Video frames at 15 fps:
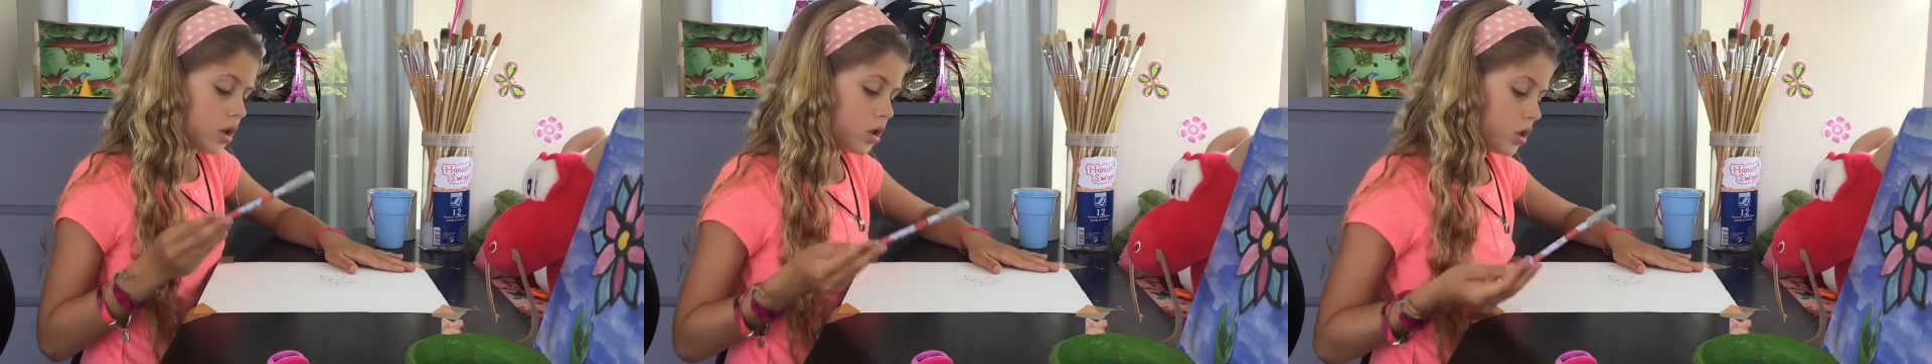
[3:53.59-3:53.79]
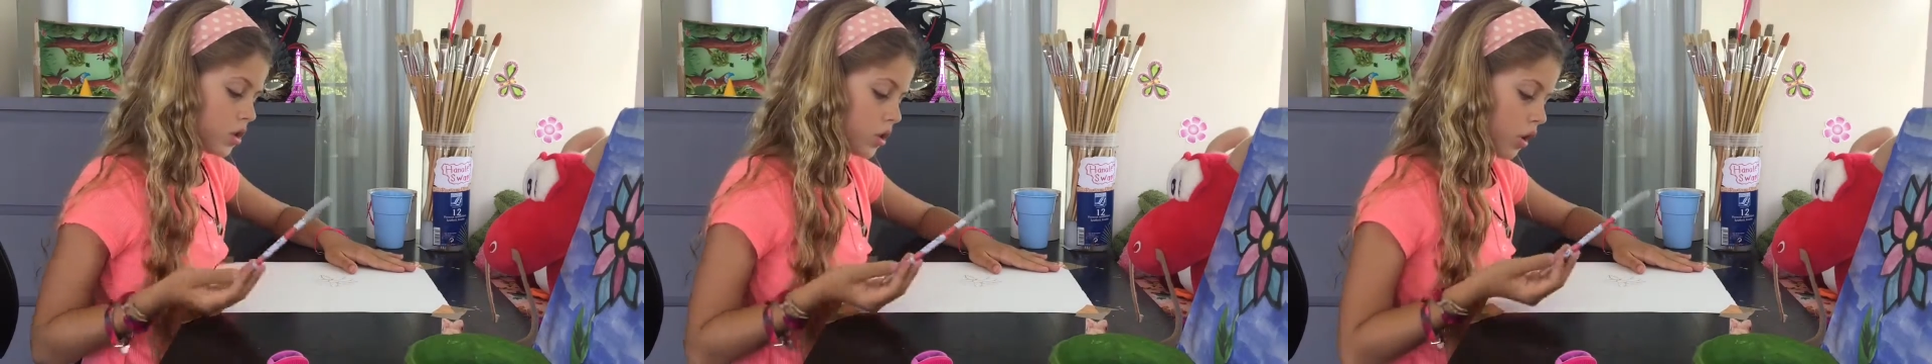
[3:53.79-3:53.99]

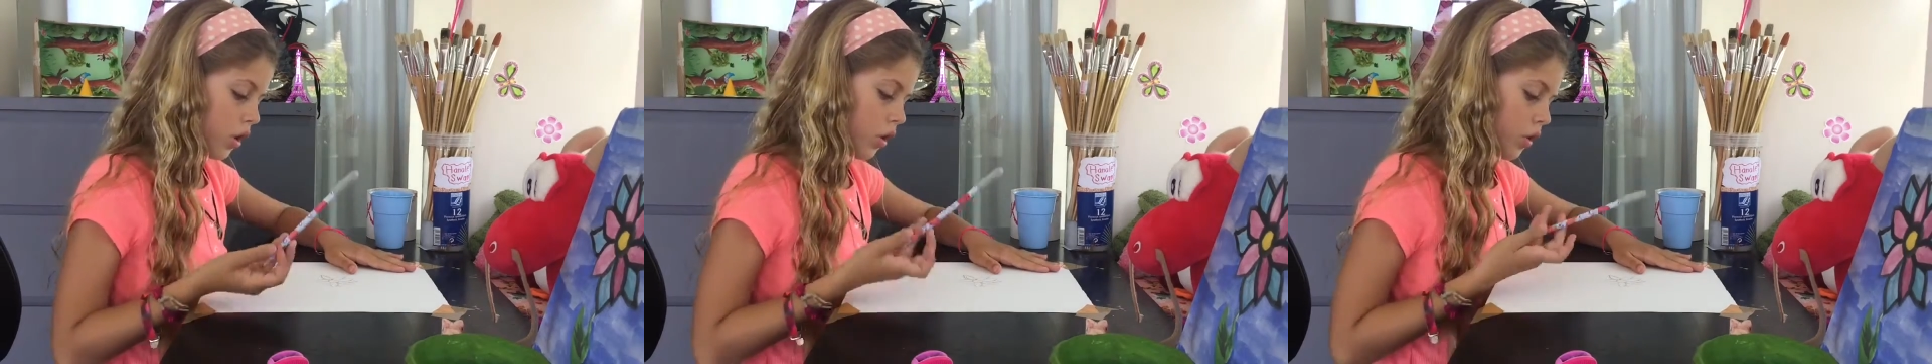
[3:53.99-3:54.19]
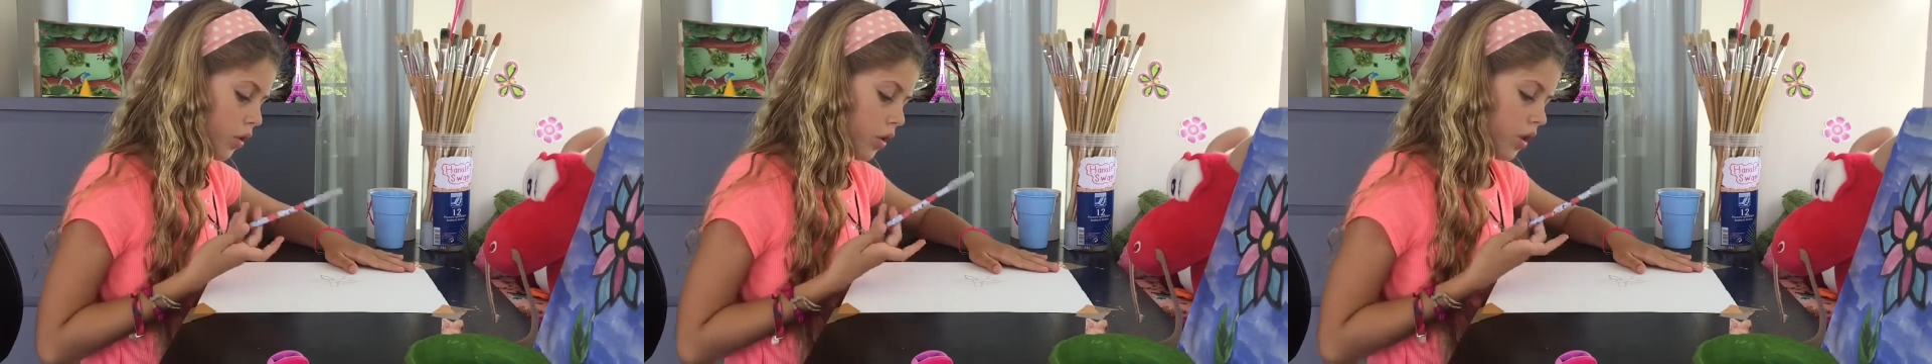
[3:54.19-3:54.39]

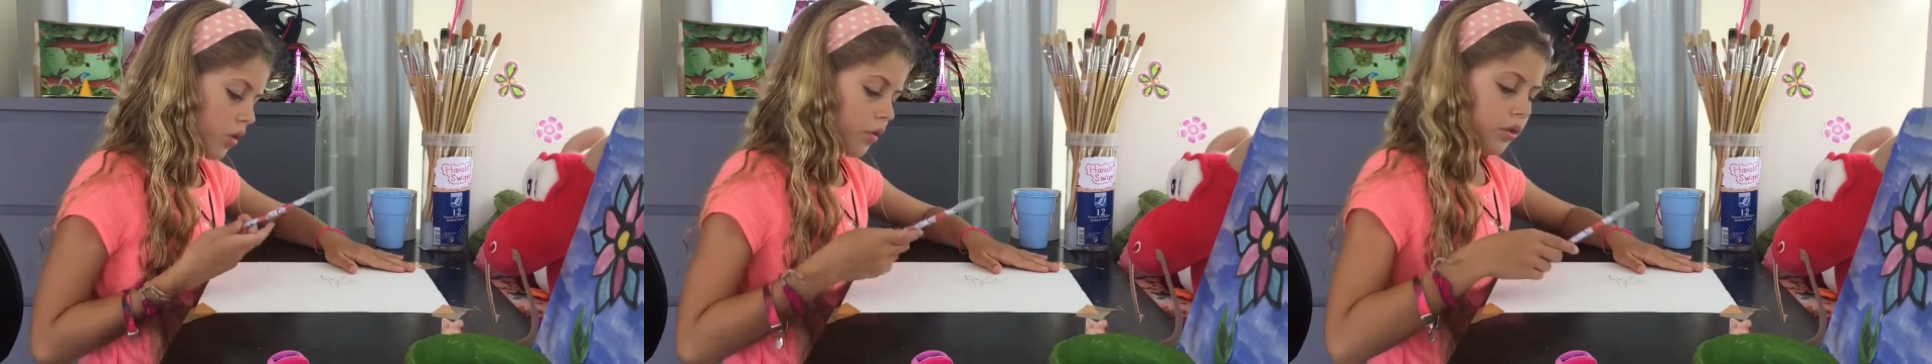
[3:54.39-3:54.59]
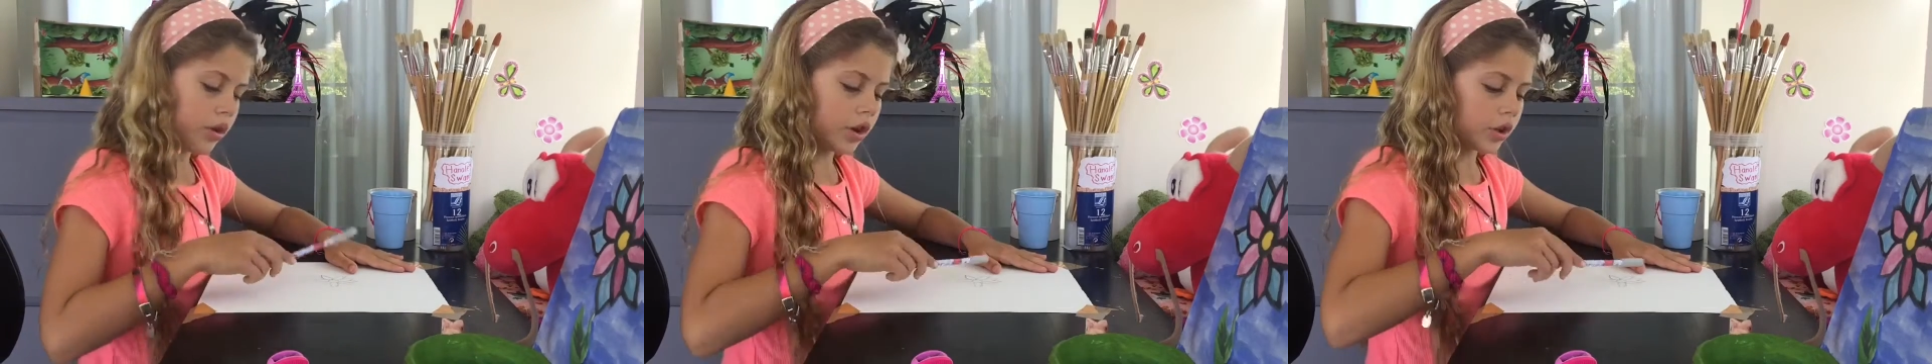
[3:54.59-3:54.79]
So
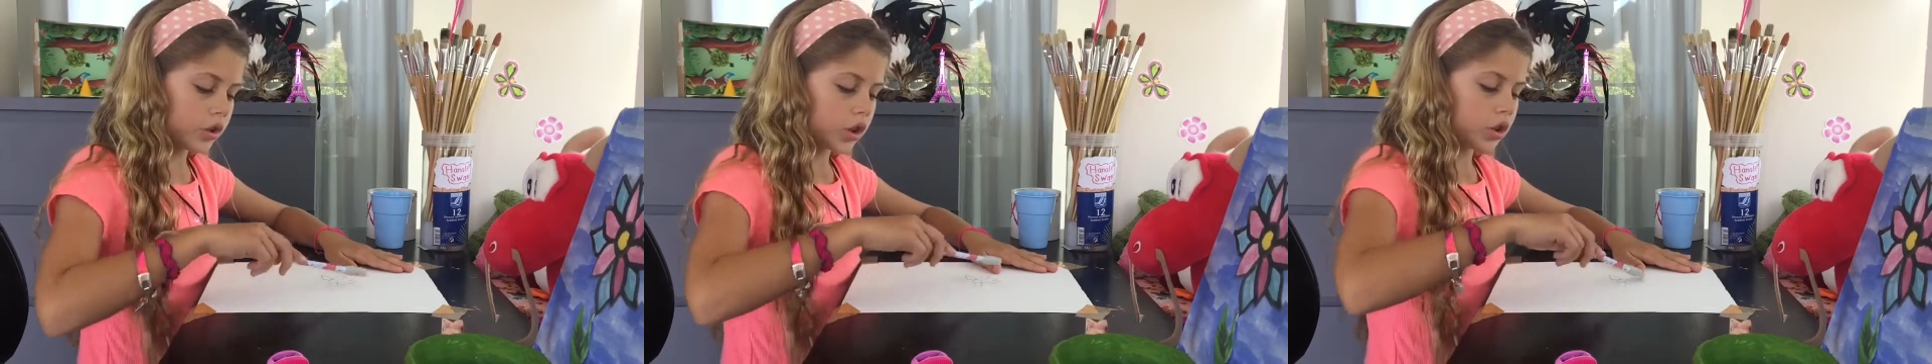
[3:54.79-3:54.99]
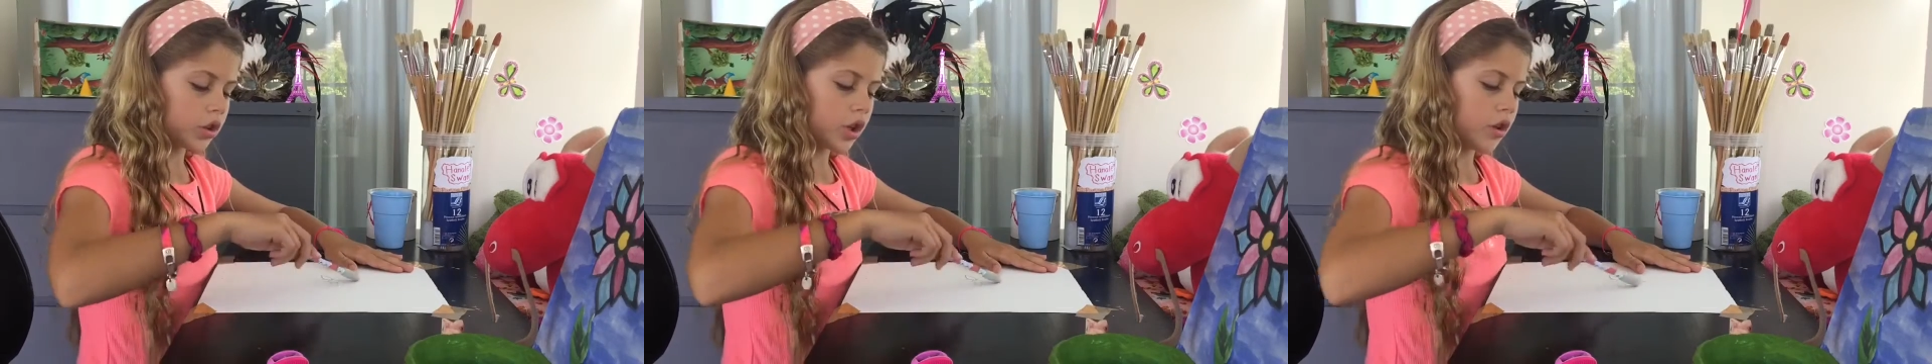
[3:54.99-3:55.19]
you're
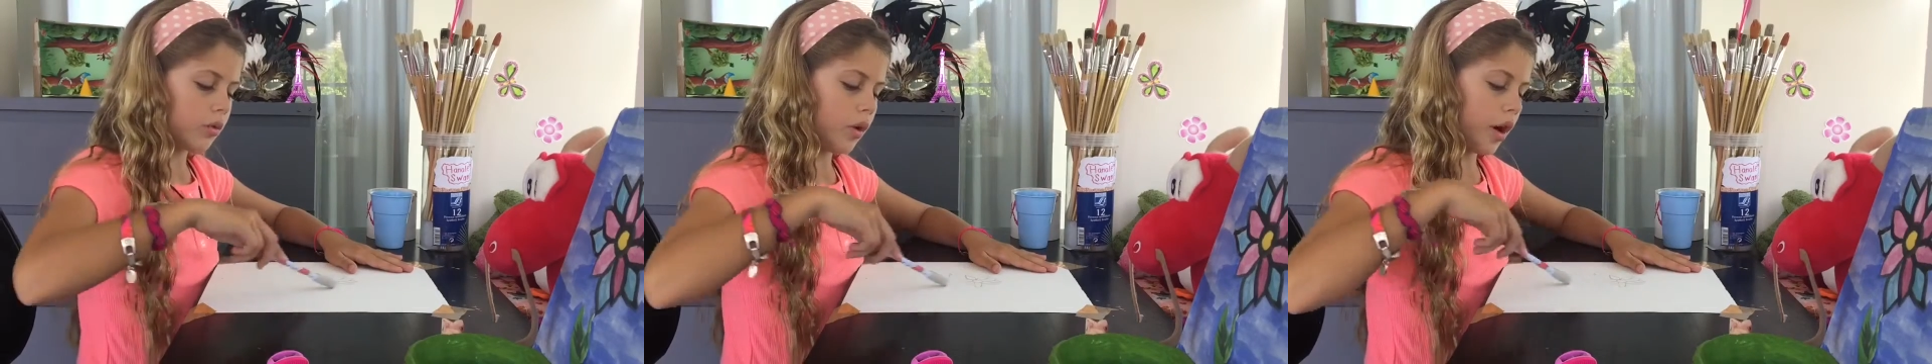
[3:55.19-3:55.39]
just gonna